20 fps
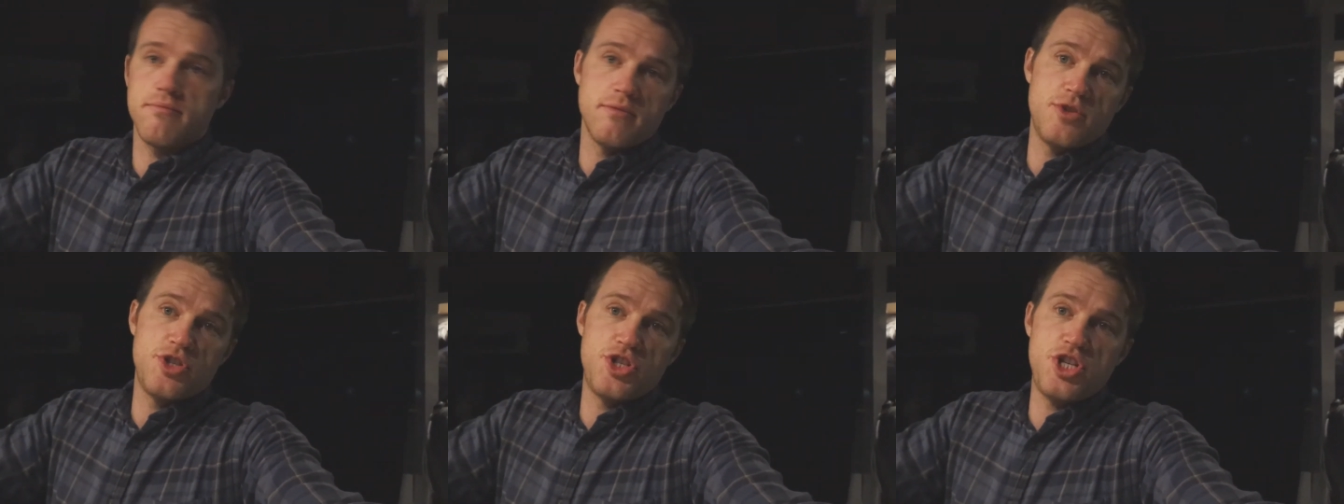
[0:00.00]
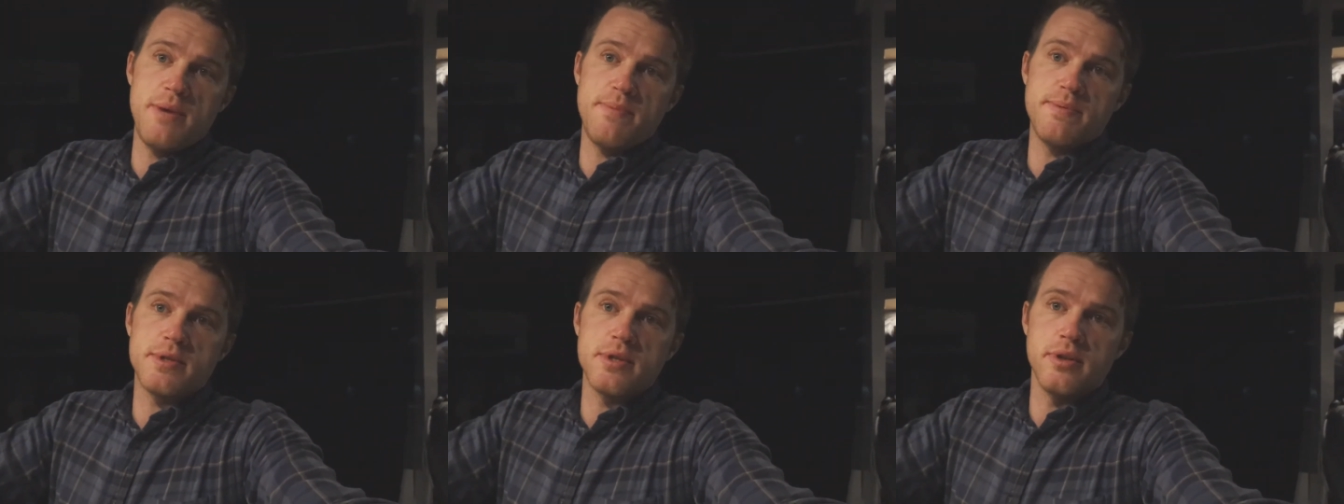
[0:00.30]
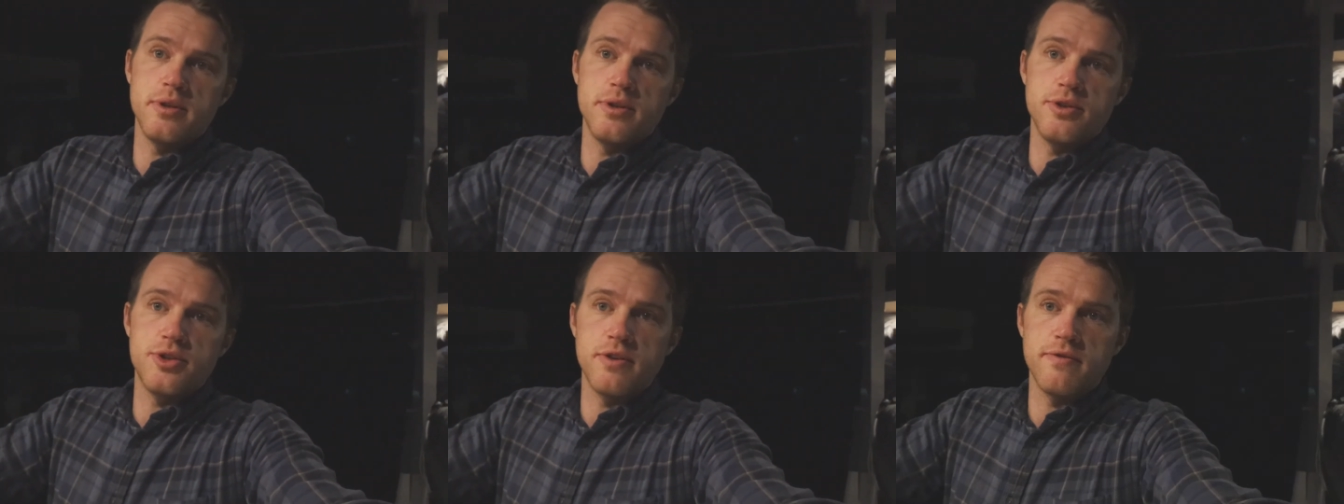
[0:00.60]
cheap
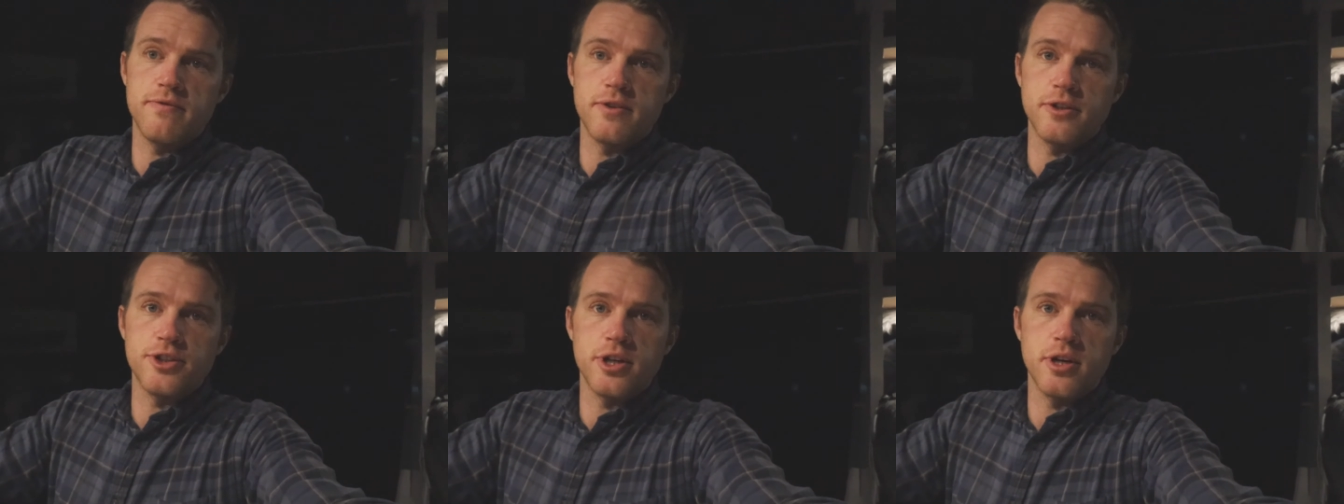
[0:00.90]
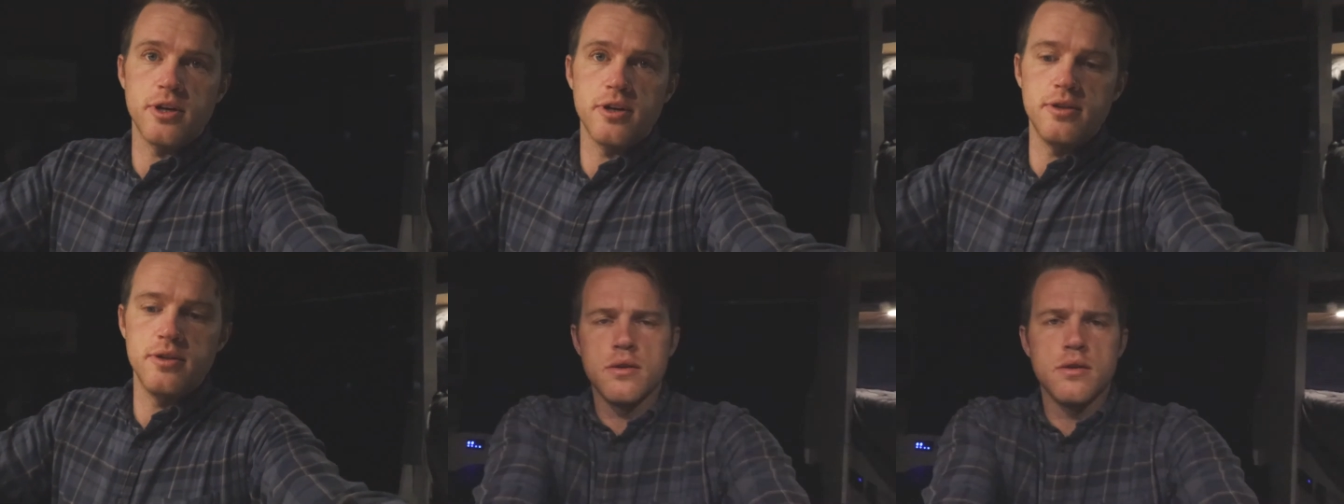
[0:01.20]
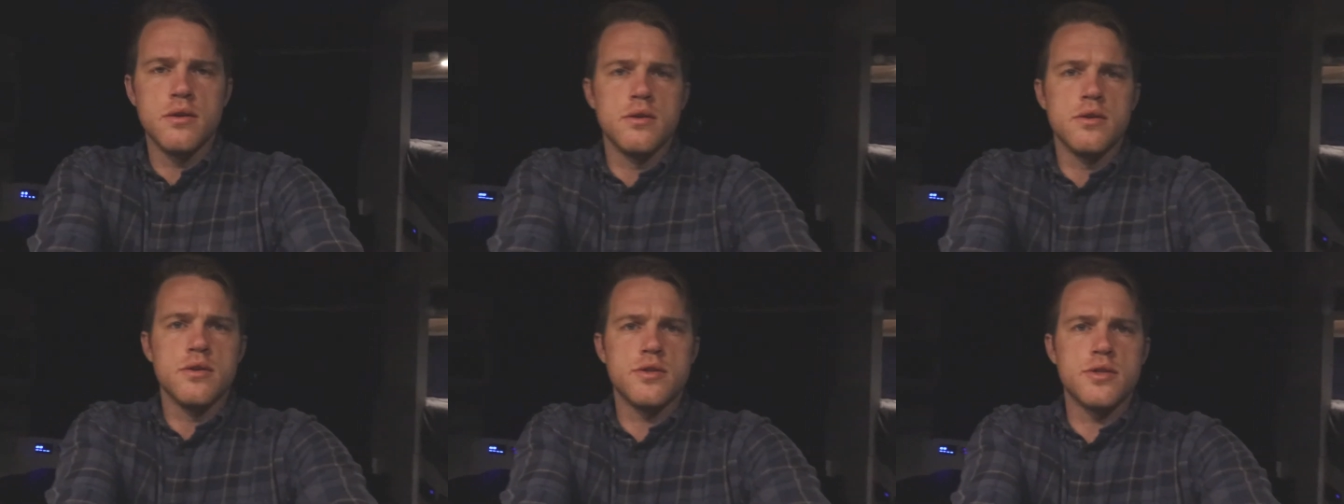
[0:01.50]
solution for sure.
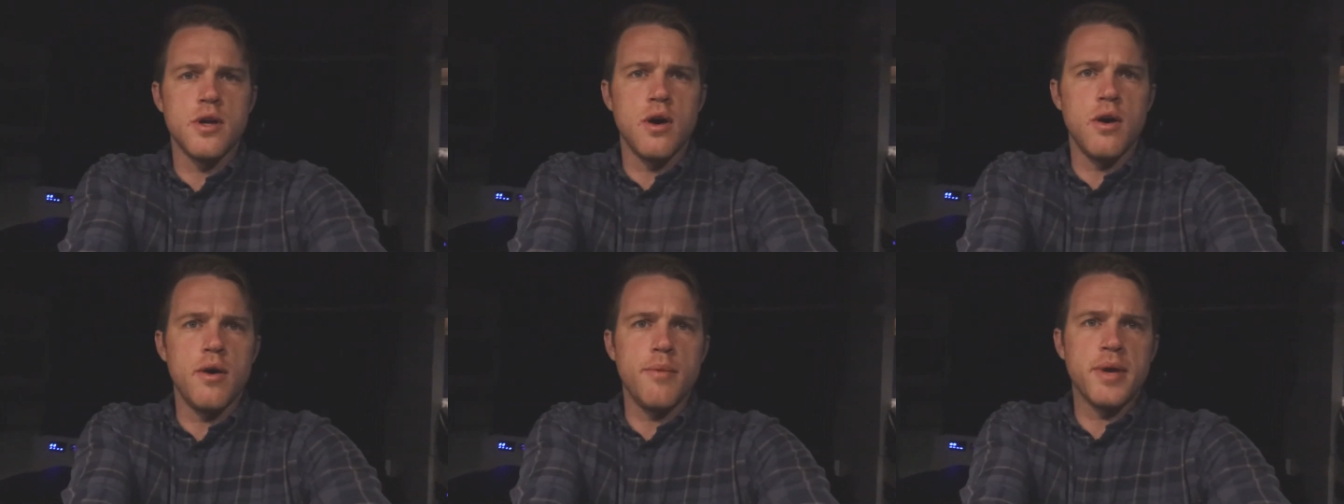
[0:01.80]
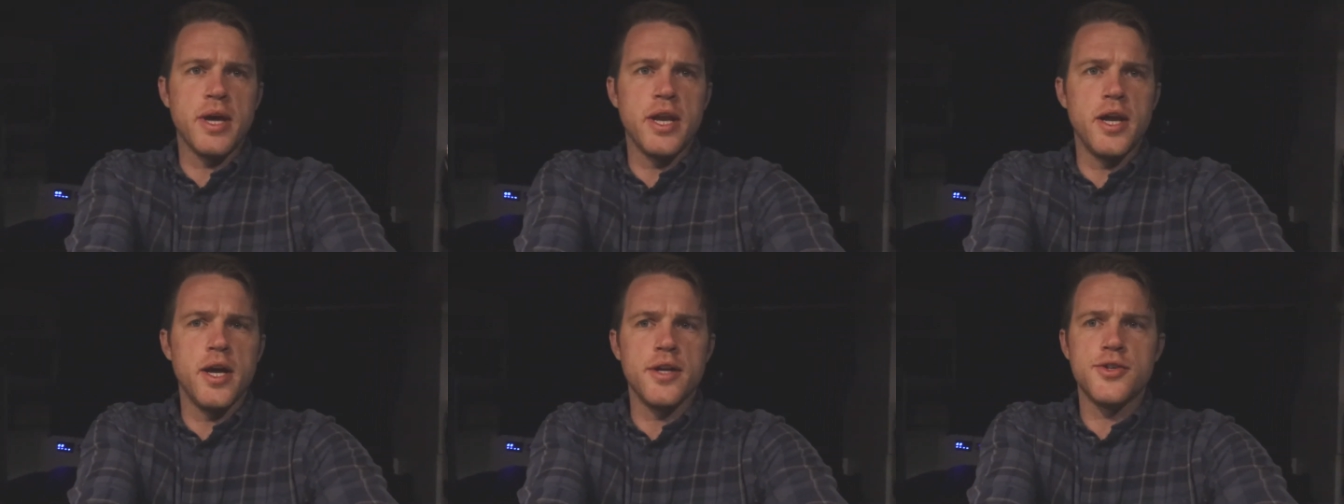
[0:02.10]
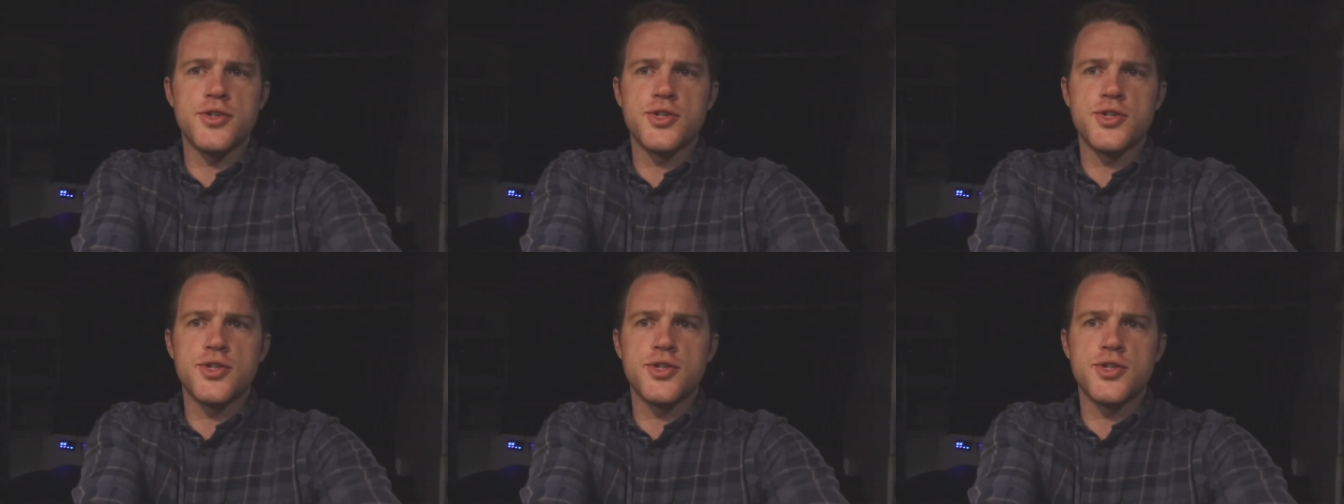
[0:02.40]
So I'm gonna